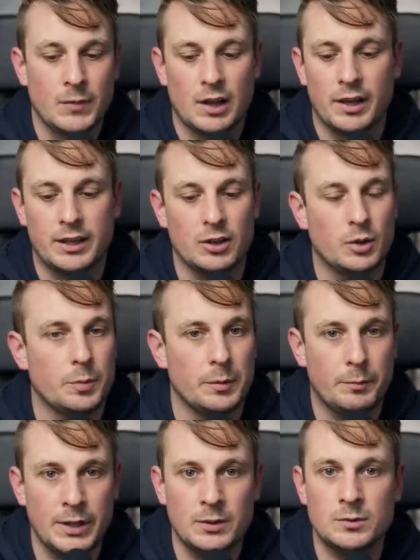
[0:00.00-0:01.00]
like it could be
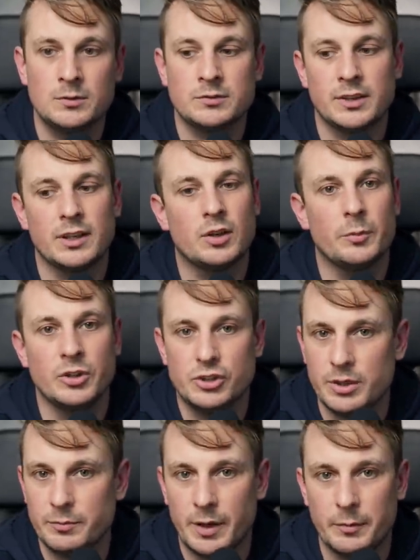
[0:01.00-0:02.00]
bills, it could be
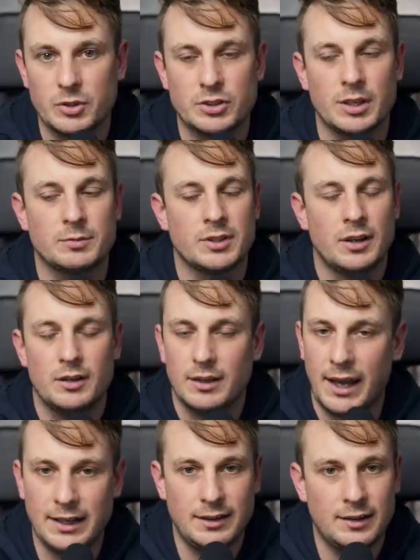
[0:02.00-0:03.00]
gym memberships,
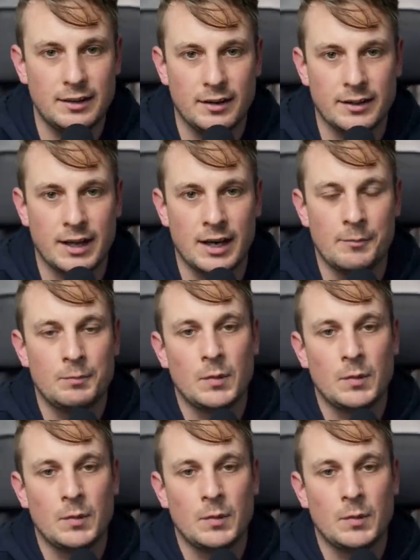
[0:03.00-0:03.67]
anything like that,